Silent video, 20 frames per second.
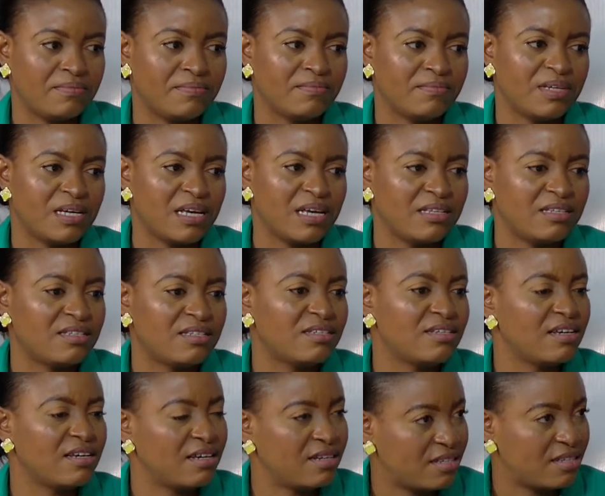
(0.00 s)
it's
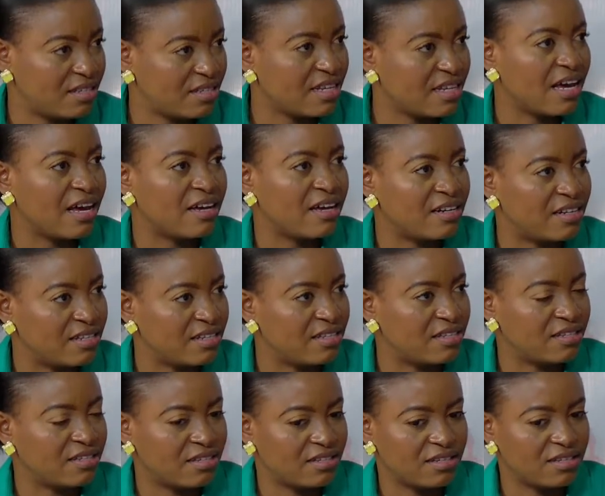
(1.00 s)
sad,
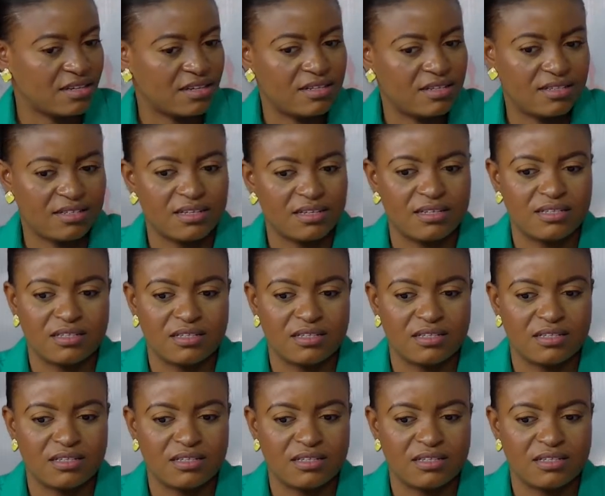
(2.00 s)
it's